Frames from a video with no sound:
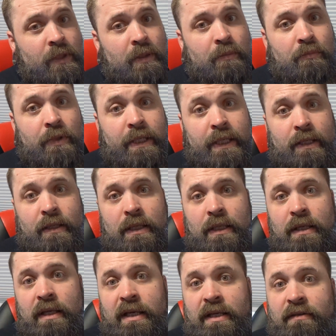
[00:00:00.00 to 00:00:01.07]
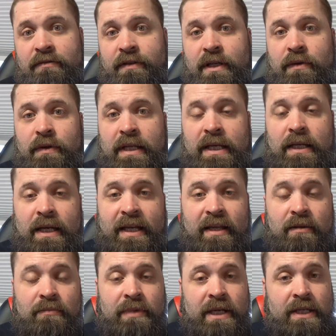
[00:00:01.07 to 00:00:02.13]
But I have found that I
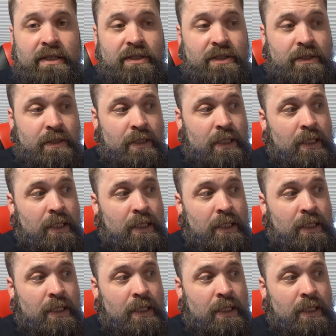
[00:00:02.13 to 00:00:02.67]
can bench